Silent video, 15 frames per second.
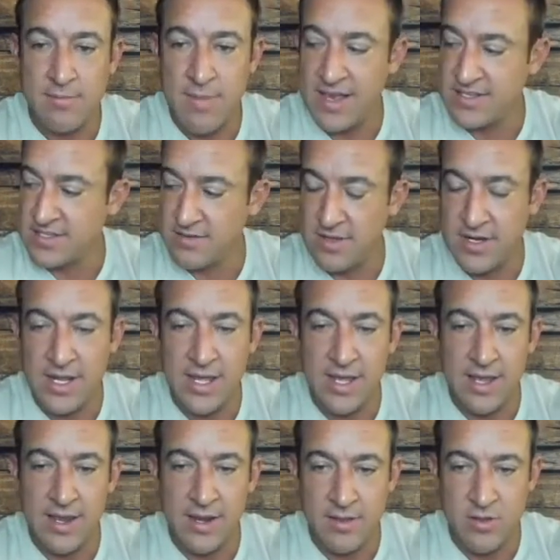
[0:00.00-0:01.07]
masculinity
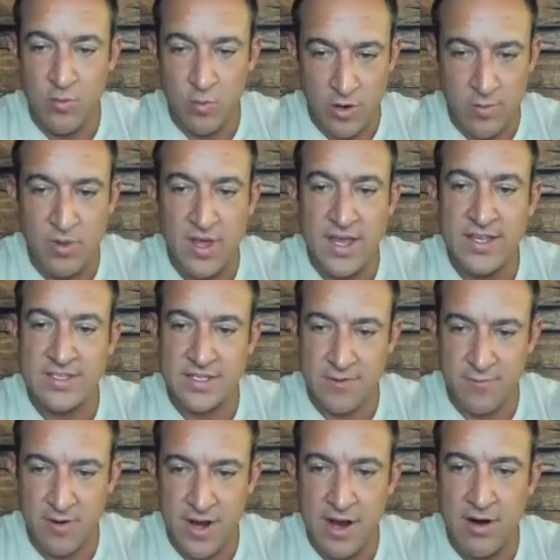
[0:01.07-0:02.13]
in the workplace in
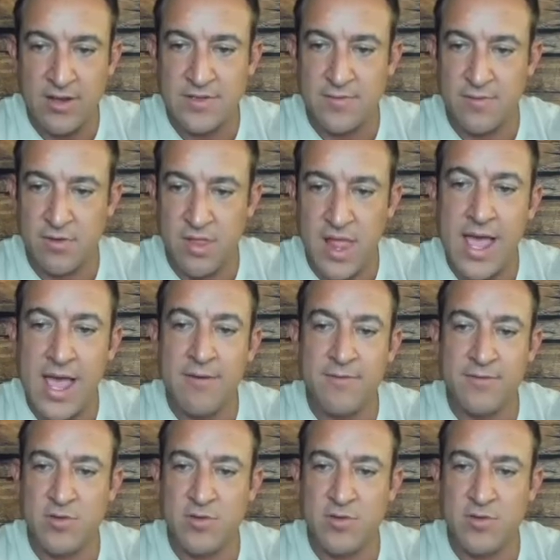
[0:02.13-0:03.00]
different areas of her life,